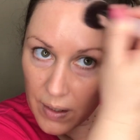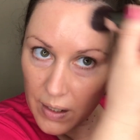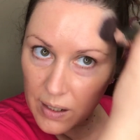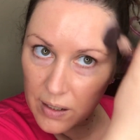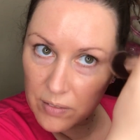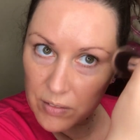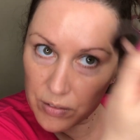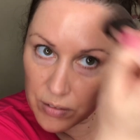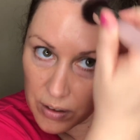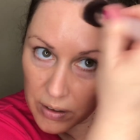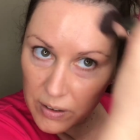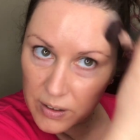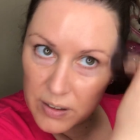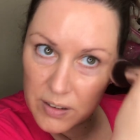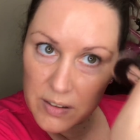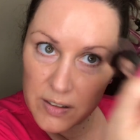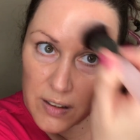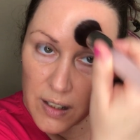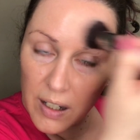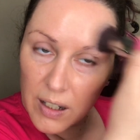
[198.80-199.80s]
Haven't really
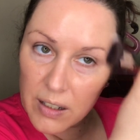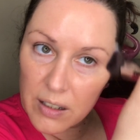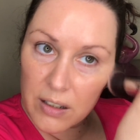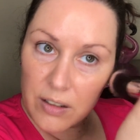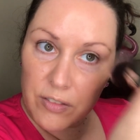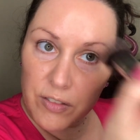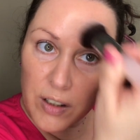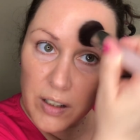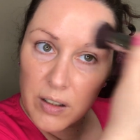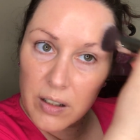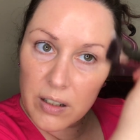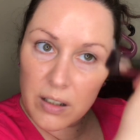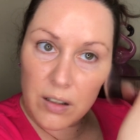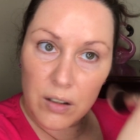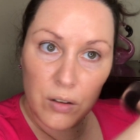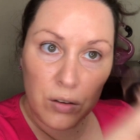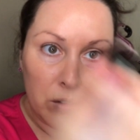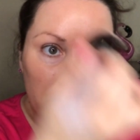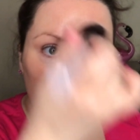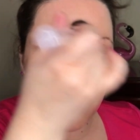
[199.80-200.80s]
decided if I like
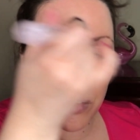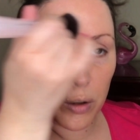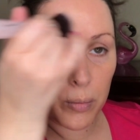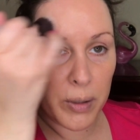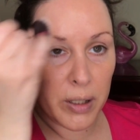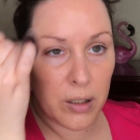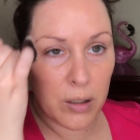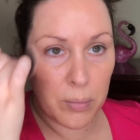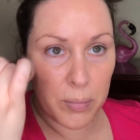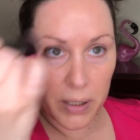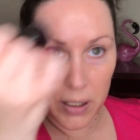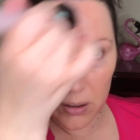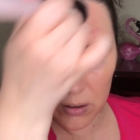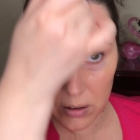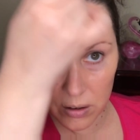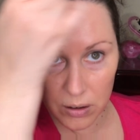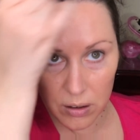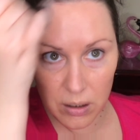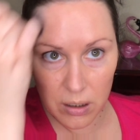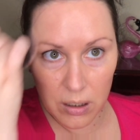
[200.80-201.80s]
the old formula better
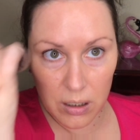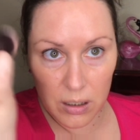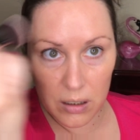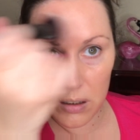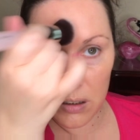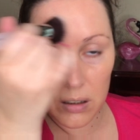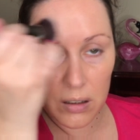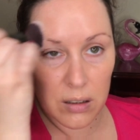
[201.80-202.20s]
or not.